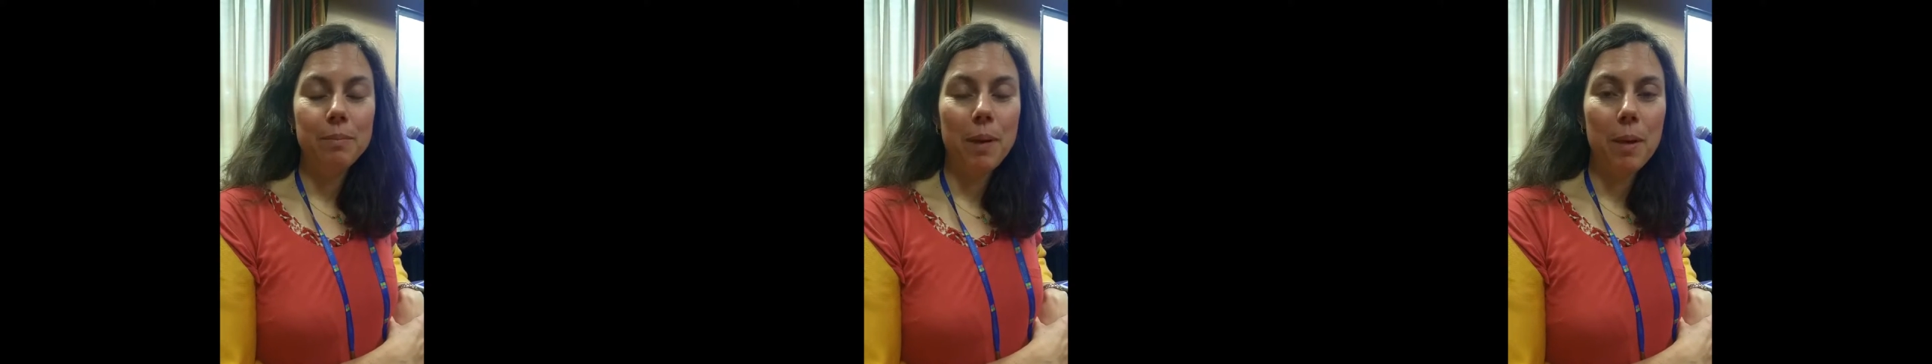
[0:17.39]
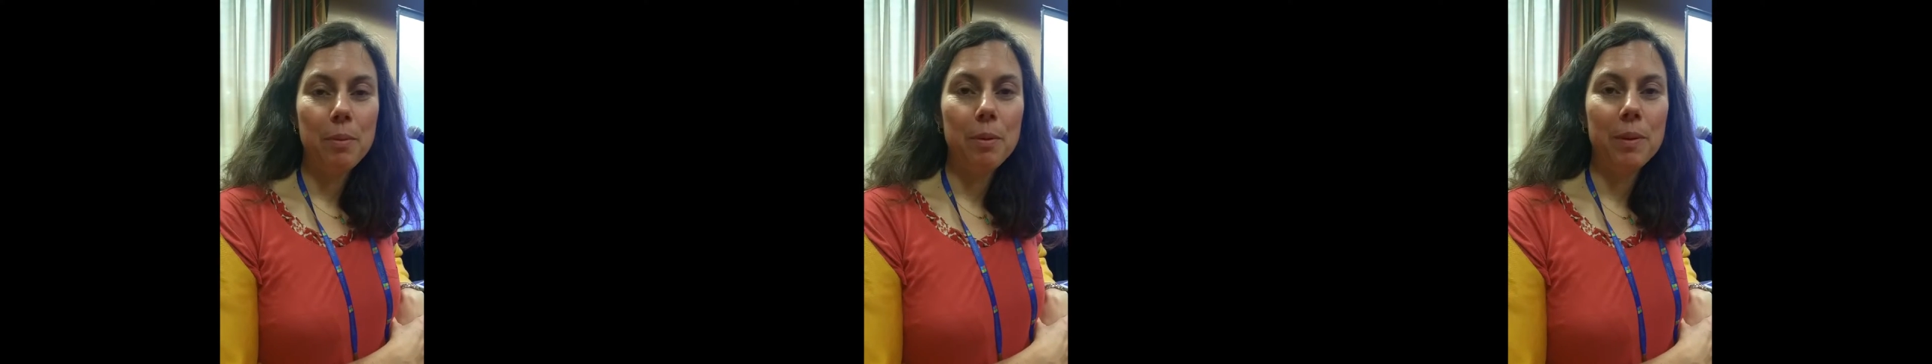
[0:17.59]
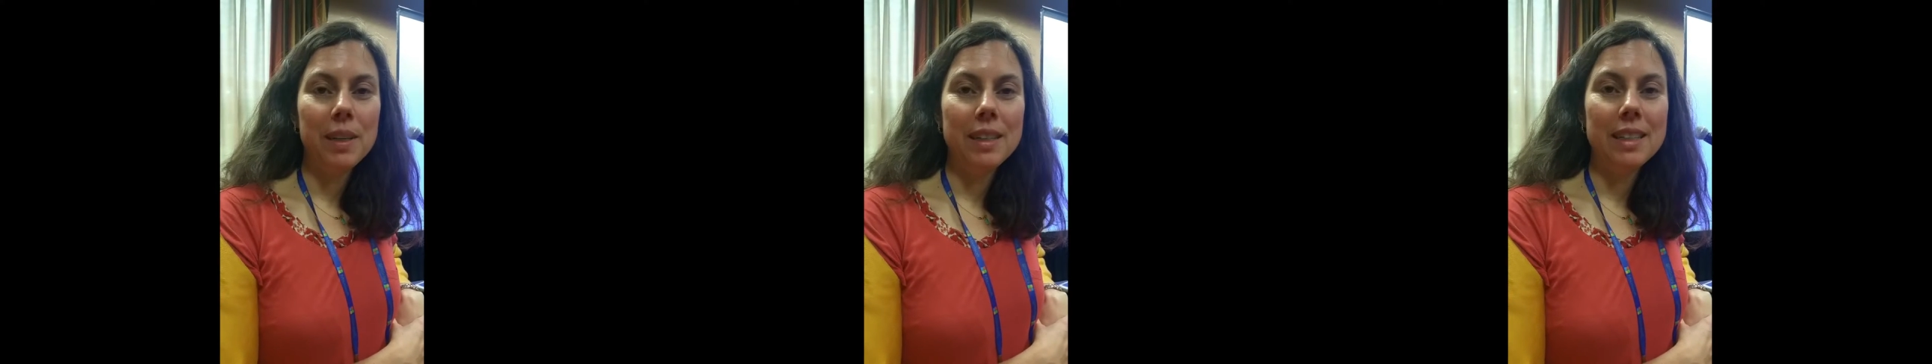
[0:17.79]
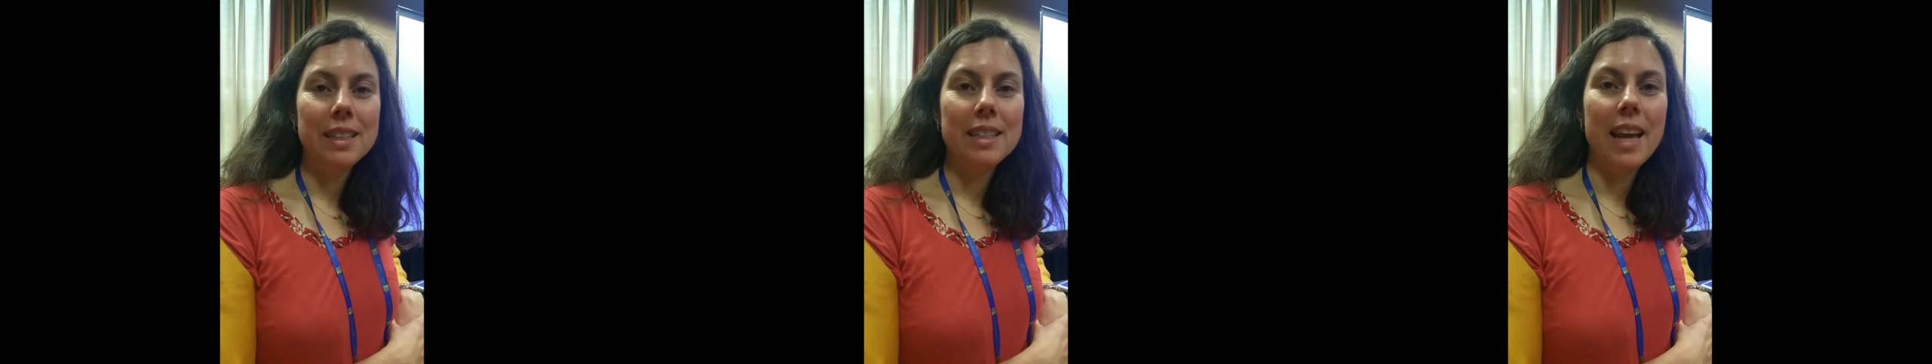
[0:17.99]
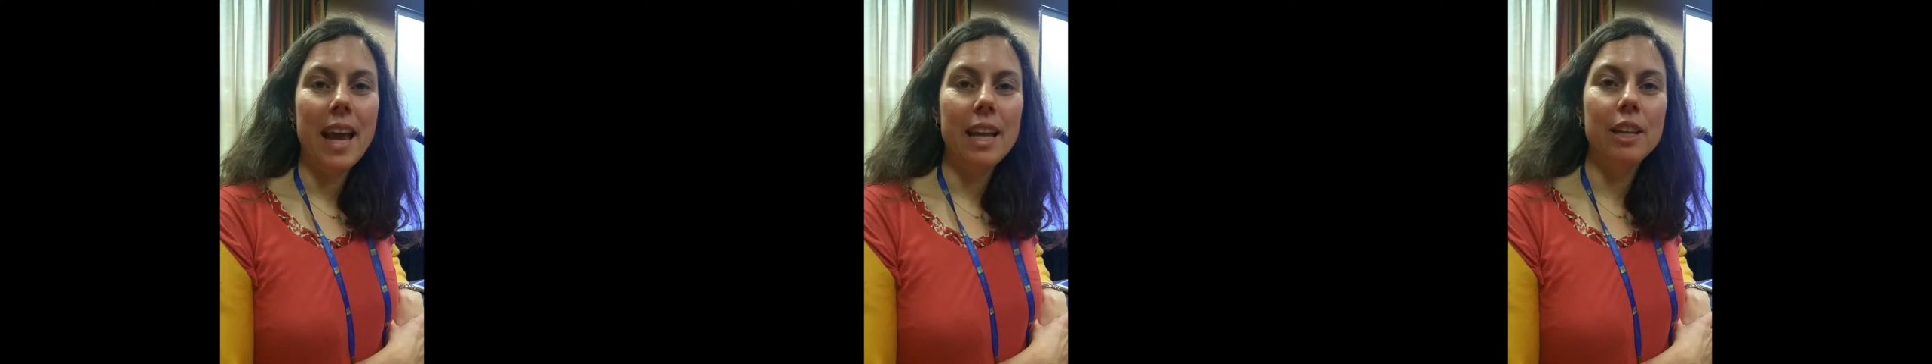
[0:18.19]
paper we
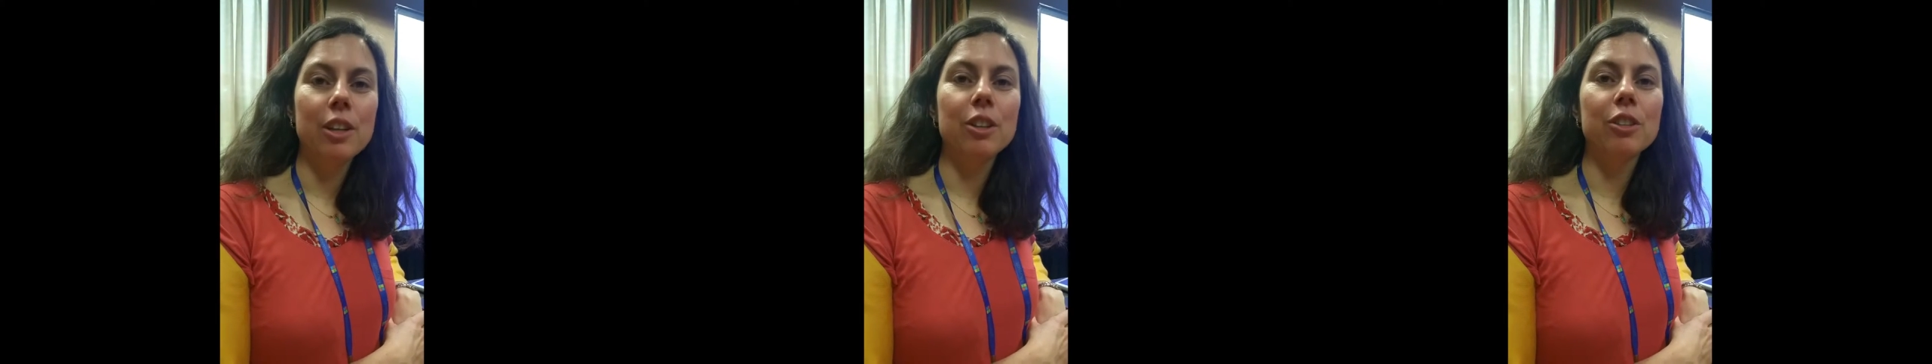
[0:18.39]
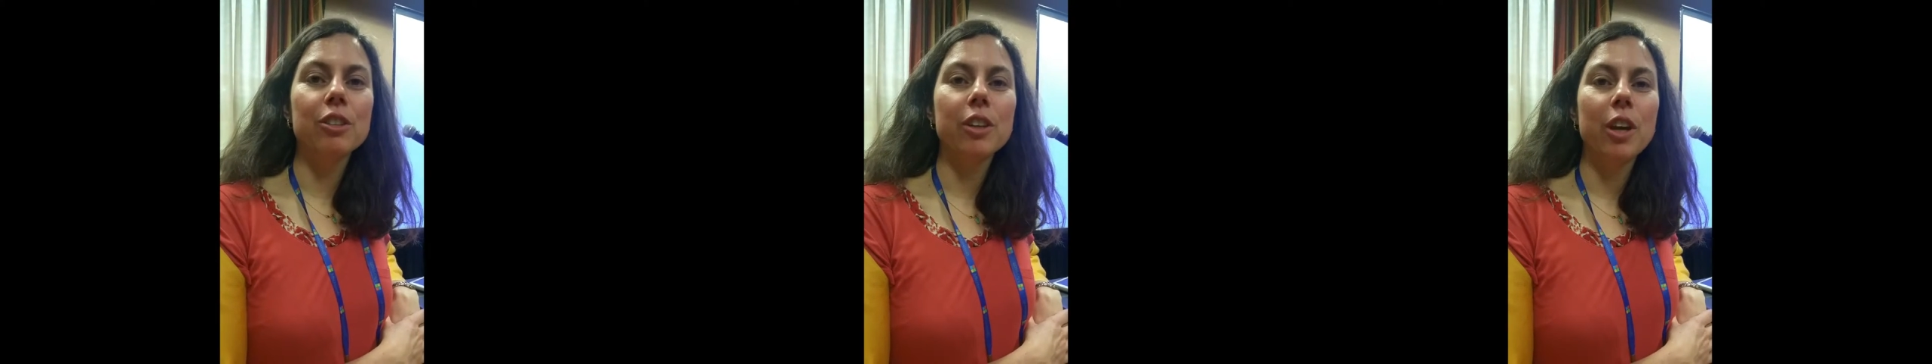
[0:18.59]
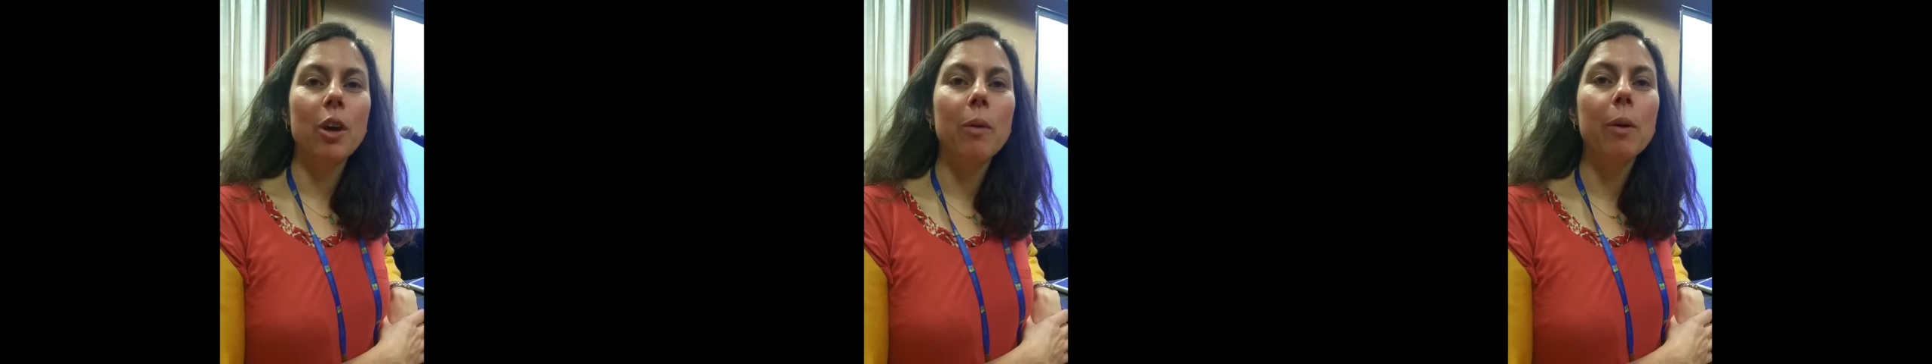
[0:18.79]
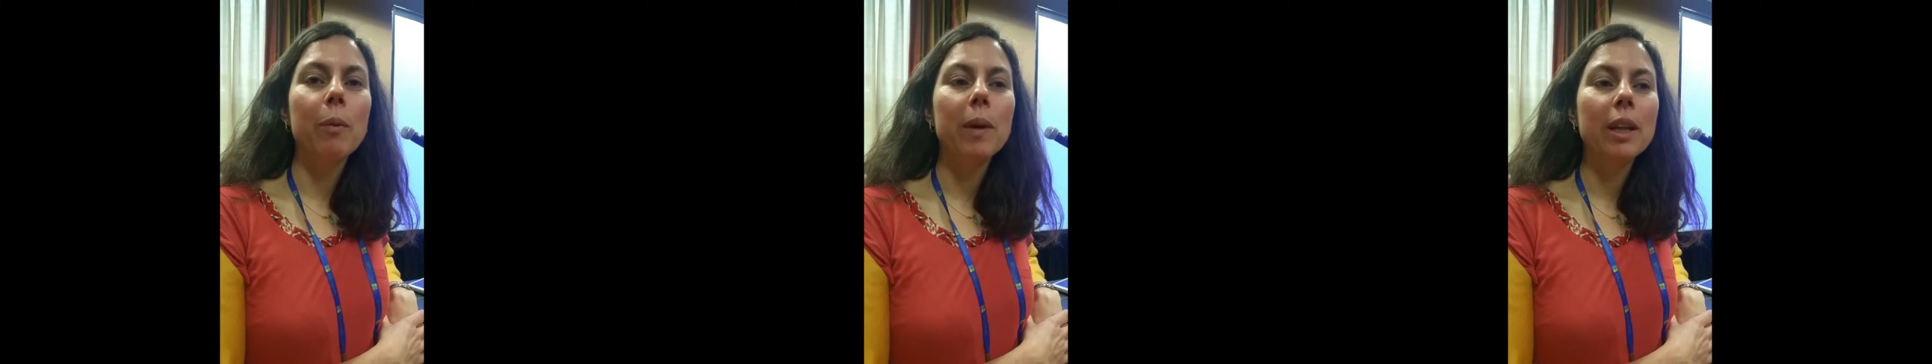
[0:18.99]
did 10 years ago when